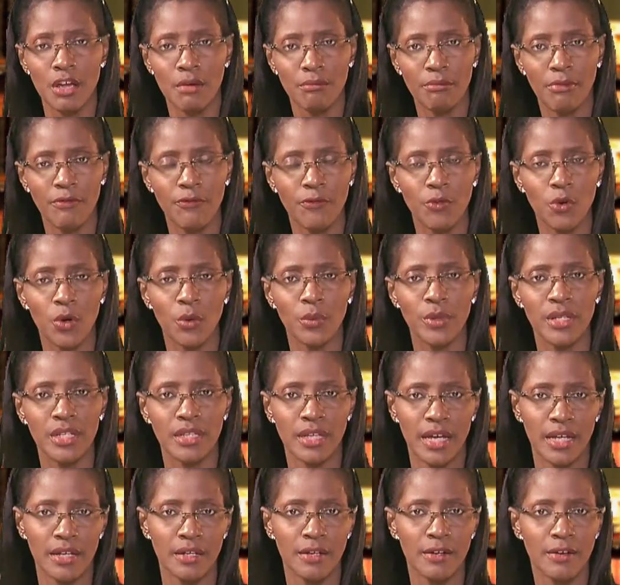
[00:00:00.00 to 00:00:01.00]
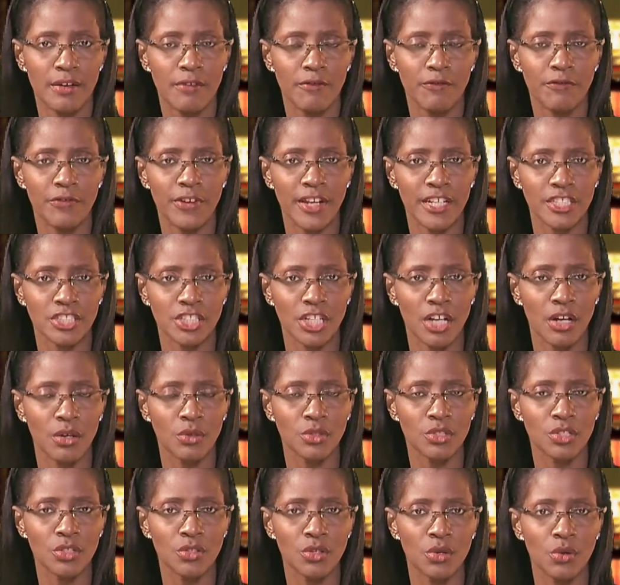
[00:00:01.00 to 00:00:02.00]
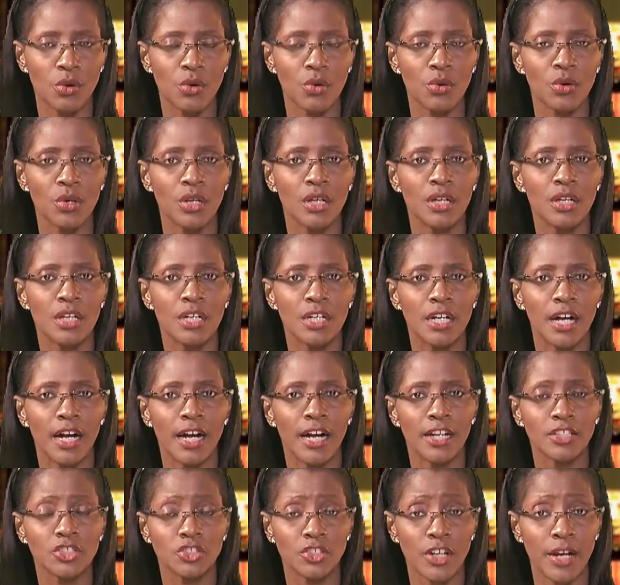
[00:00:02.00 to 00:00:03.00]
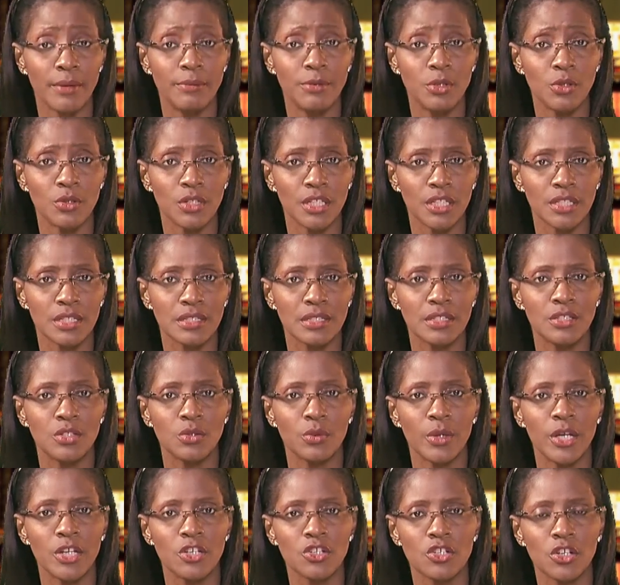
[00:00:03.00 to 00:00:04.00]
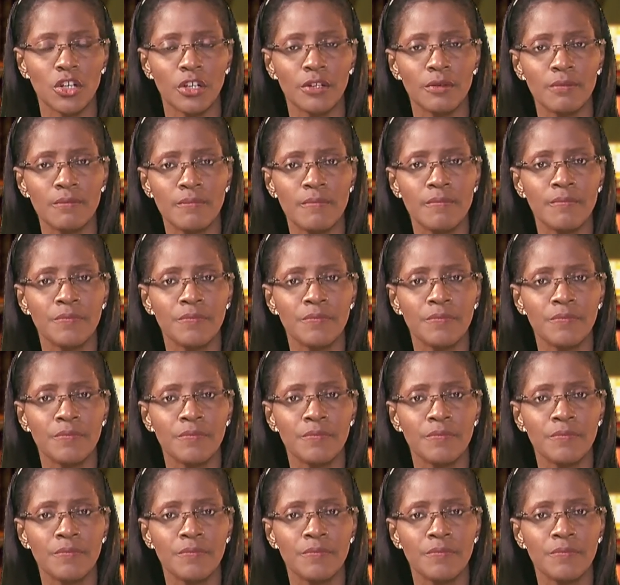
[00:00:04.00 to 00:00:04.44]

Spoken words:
before we then flesh out the whole tribunal situation.